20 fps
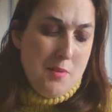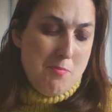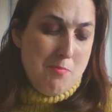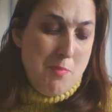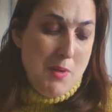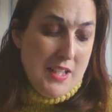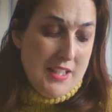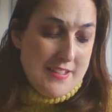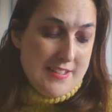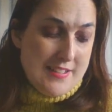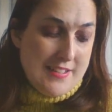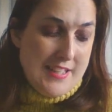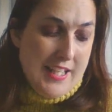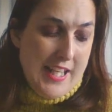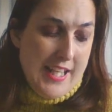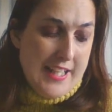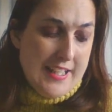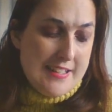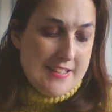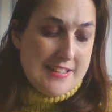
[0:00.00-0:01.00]

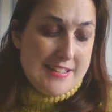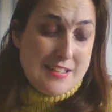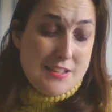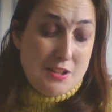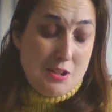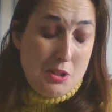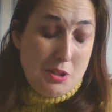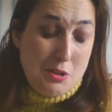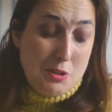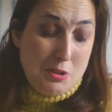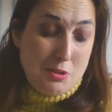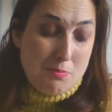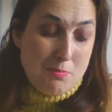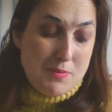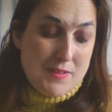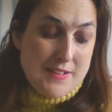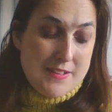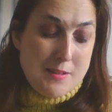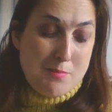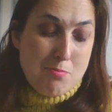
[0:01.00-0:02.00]
Business
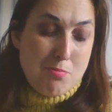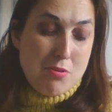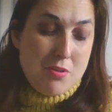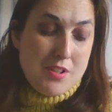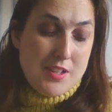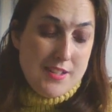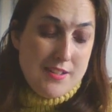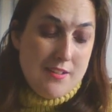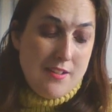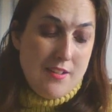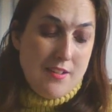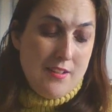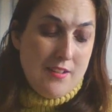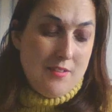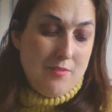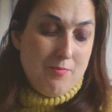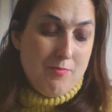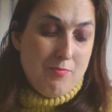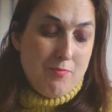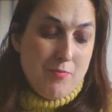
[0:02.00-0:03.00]
scoops the pre
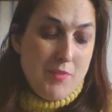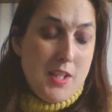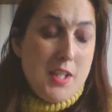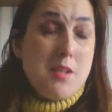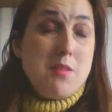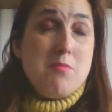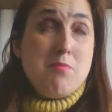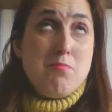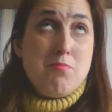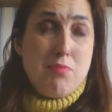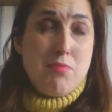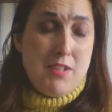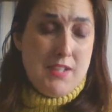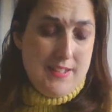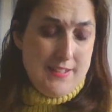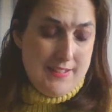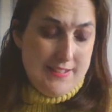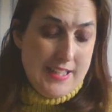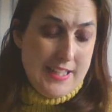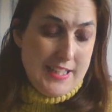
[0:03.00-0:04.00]

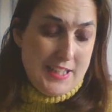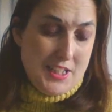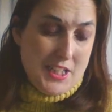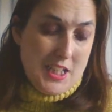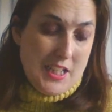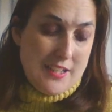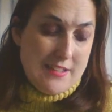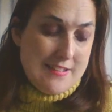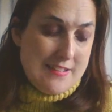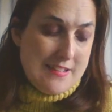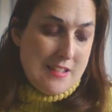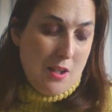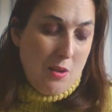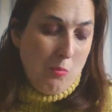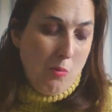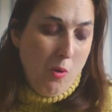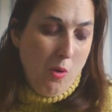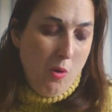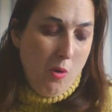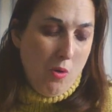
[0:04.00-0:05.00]
prestigious
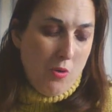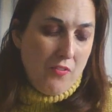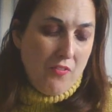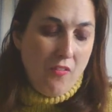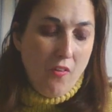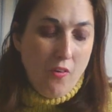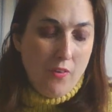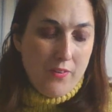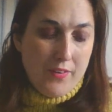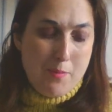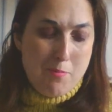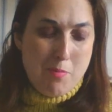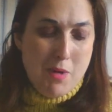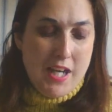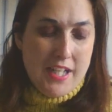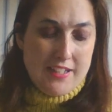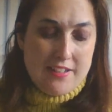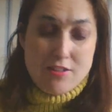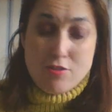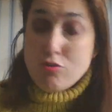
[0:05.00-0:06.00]
award for the
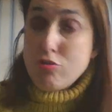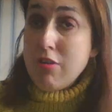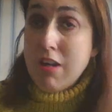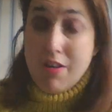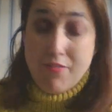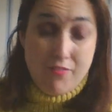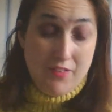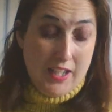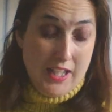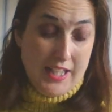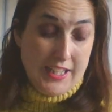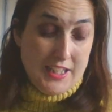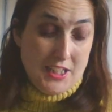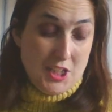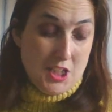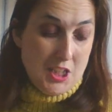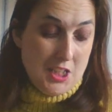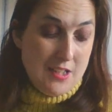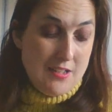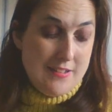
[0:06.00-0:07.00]
best travel
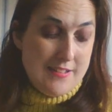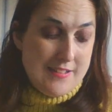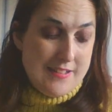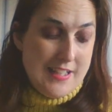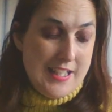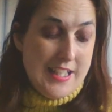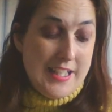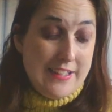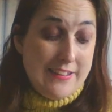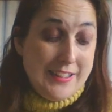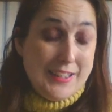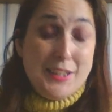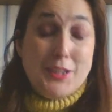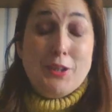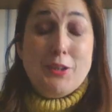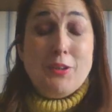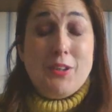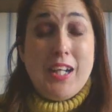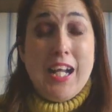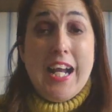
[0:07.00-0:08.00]
agent in the
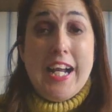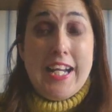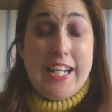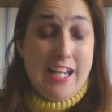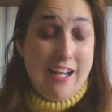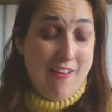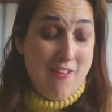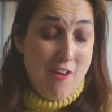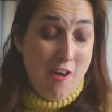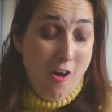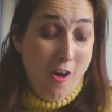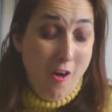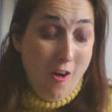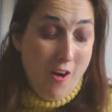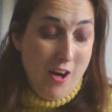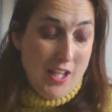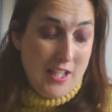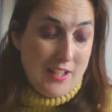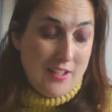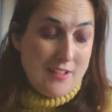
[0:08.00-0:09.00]
U K and
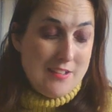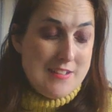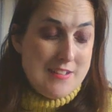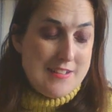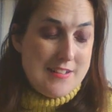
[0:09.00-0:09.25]
Ireland.